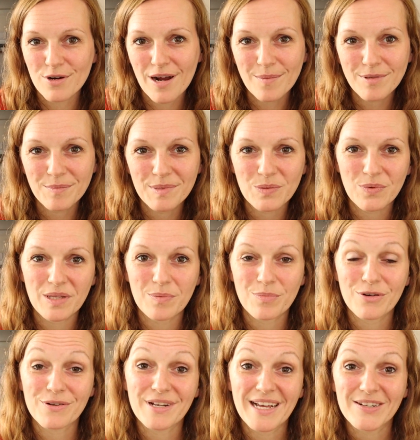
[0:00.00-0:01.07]
problems with
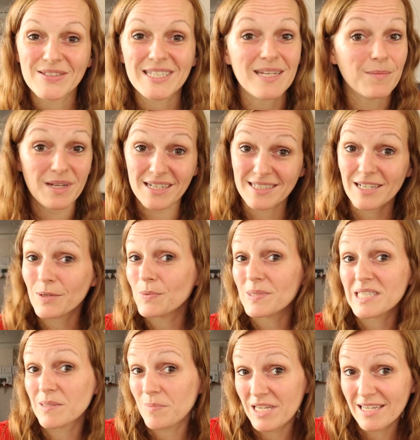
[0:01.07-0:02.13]
pronouncing because I
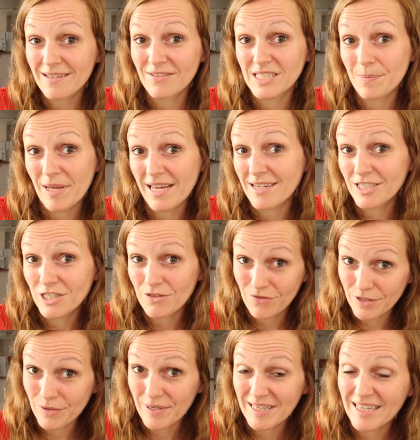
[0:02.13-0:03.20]
don't speak Spanish
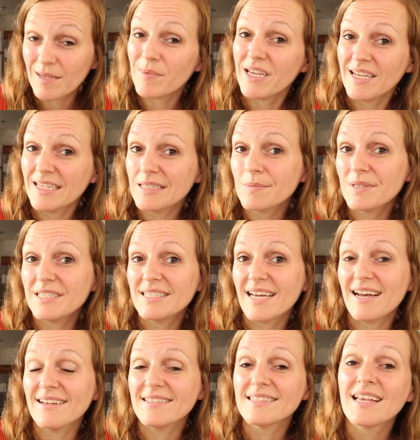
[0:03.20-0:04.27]
fluently. My husband
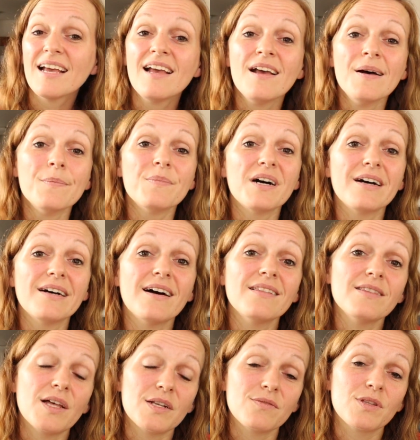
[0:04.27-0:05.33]
does, but a
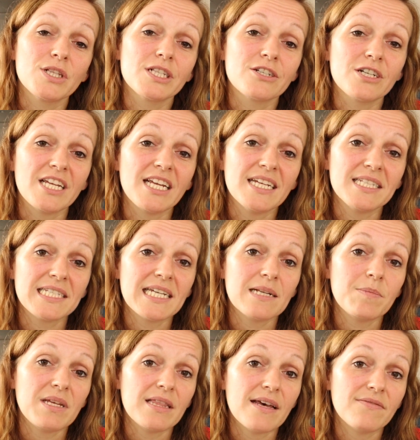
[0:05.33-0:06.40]
lot of the learning is going
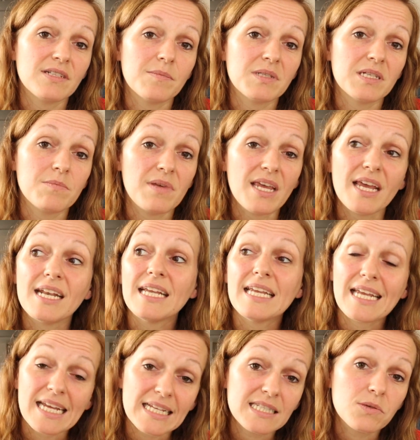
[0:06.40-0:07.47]
to be left up to me, and
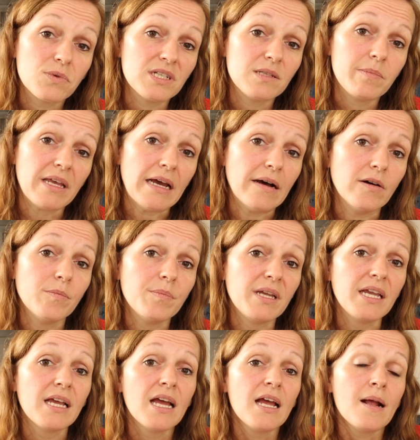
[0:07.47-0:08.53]
he is going to be
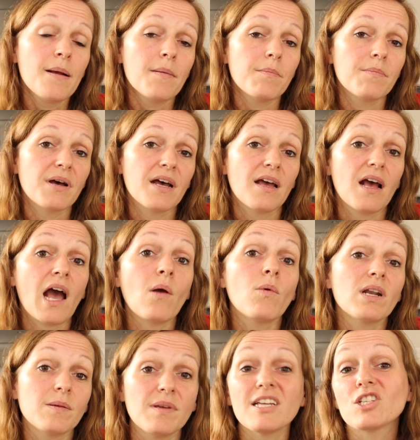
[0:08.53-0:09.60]
helping. But I
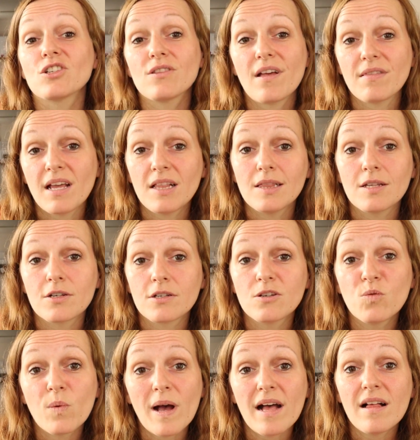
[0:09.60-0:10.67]
want to make sure that they
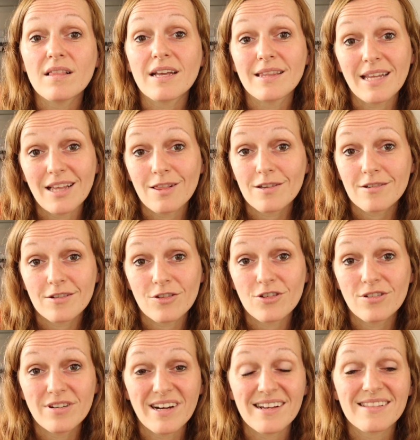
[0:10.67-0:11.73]
learn well and they learn
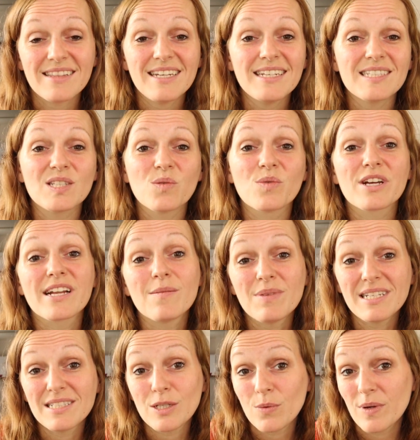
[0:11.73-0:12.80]
correctly. So we're going
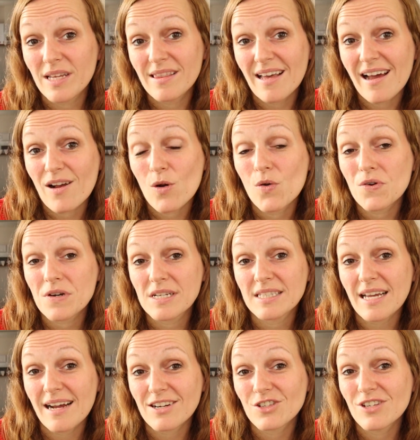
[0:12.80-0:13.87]
to be doing that course
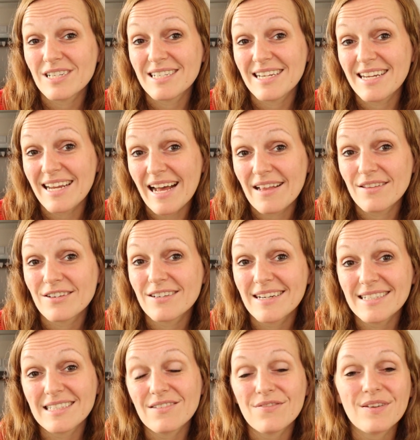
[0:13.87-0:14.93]
actually together
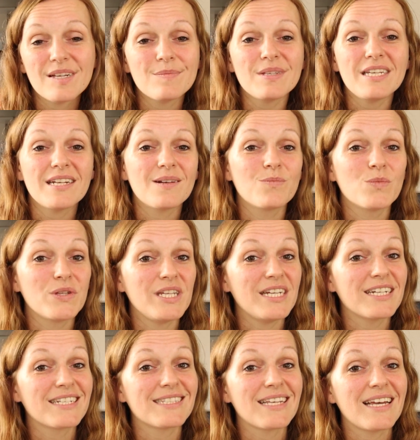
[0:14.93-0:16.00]
as a family, and I'm really
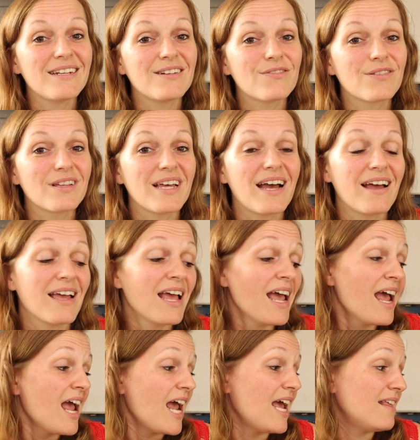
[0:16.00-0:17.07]
excited for that.
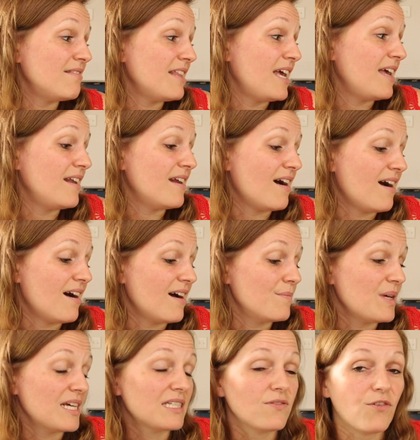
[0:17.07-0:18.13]
And then
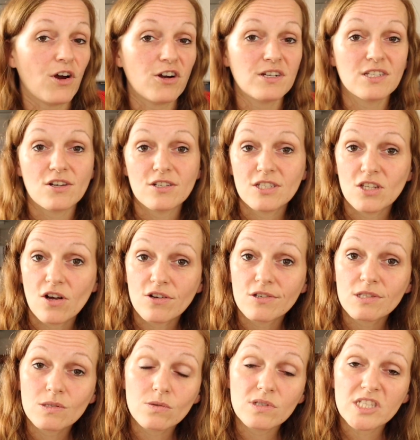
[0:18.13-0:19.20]
as far as our Song
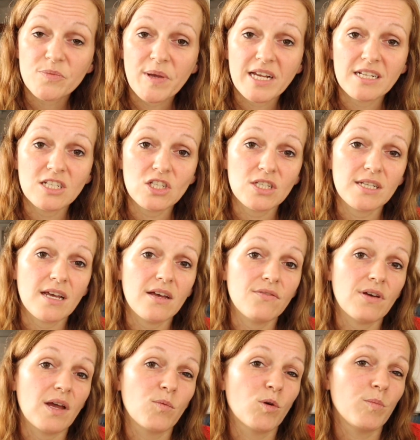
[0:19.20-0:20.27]
School Spanish stuff,
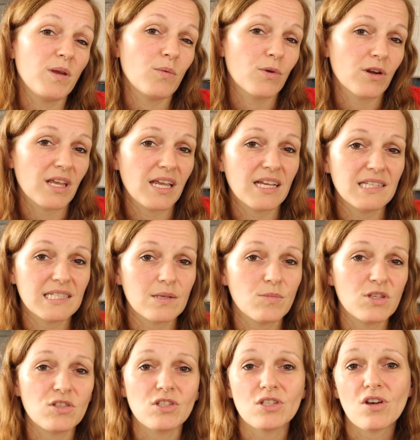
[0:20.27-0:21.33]
I will be working in some
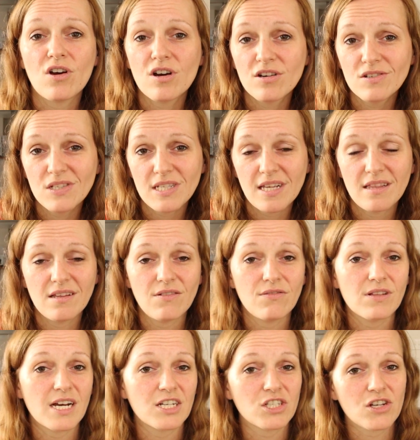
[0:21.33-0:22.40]
of the songs and the
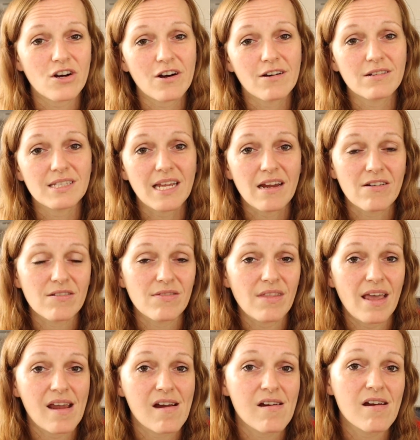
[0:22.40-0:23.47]
flashcards here and
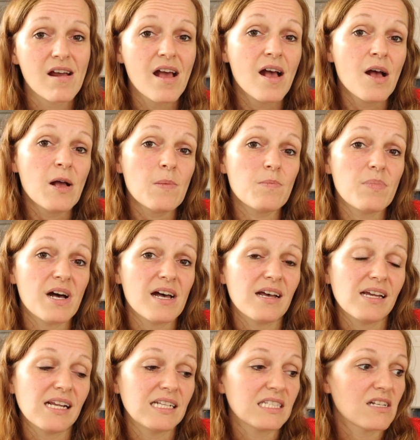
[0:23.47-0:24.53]
there,
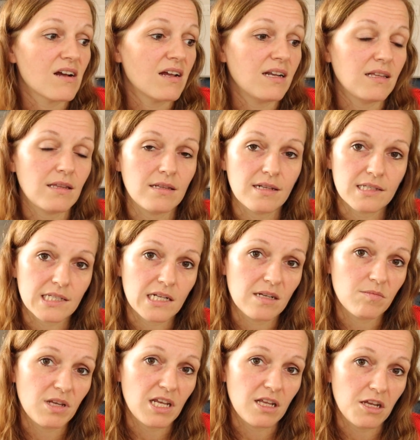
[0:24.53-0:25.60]
but it's not anything that's going
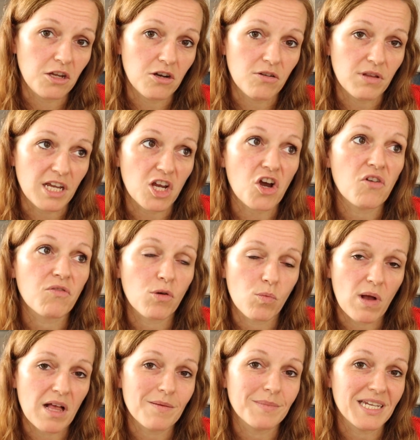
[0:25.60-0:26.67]
to be, you know, like
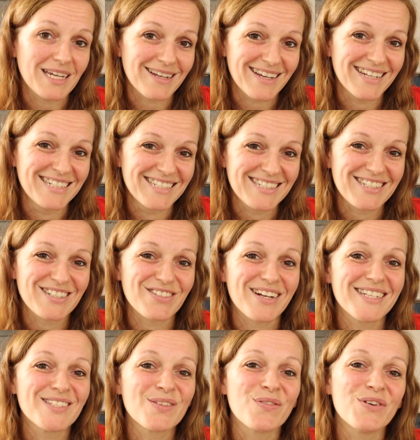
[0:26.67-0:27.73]
overwhelming and
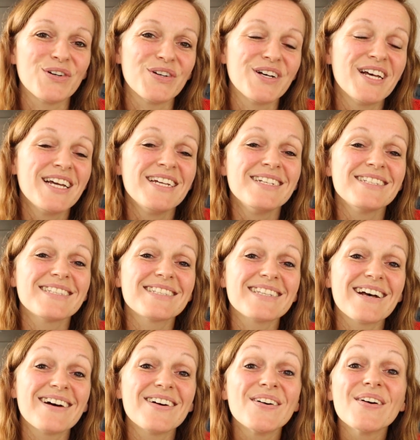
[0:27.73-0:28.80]
stressful.
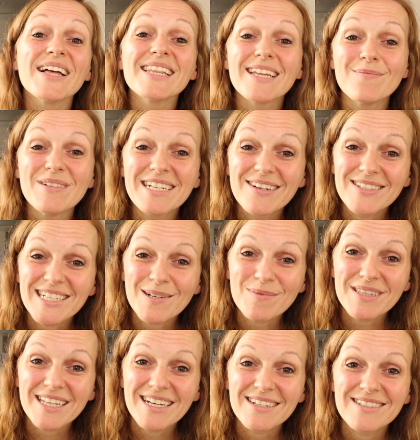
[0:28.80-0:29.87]
So let me know down
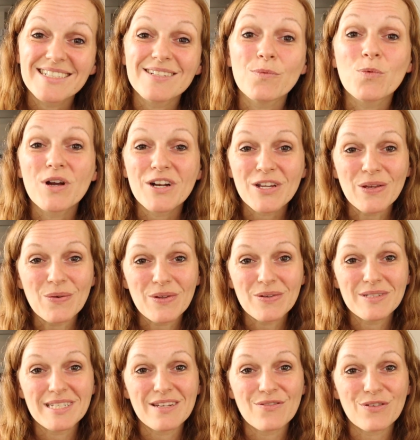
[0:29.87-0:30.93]
below, what are you
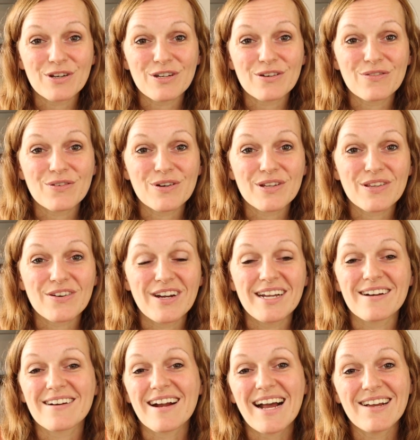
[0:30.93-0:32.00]
using for your 4th
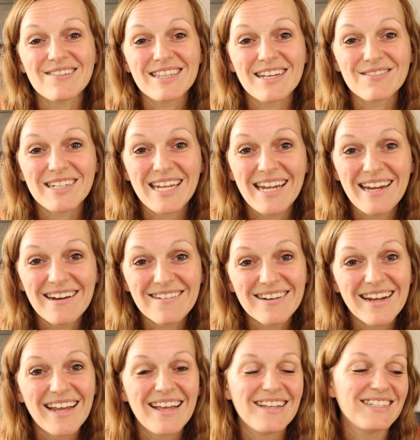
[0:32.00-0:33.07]
grader? I would love to hear
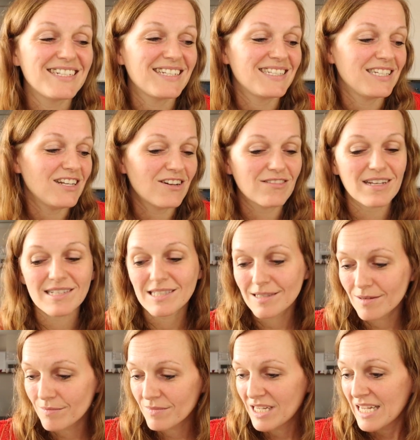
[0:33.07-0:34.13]
it and just, you know, get
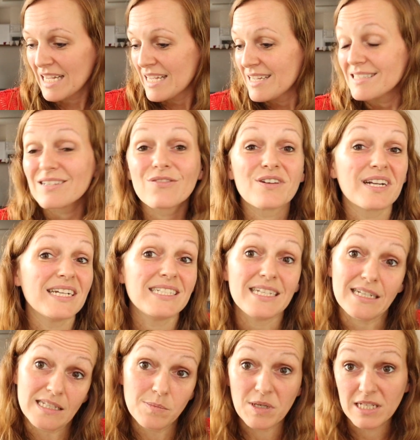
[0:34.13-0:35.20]
some different
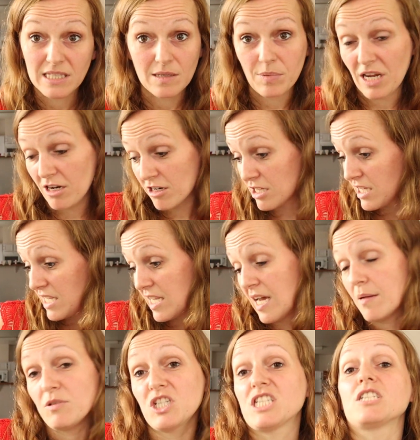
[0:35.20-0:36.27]
ideas, because apparently
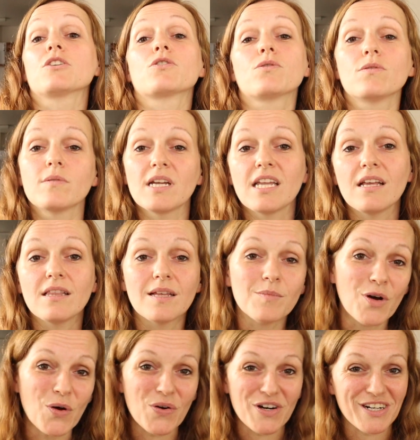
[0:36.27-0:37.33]
I'm just a
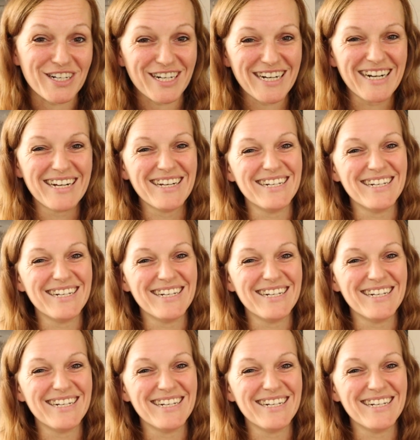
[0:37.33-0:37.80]
curriculum hoarder.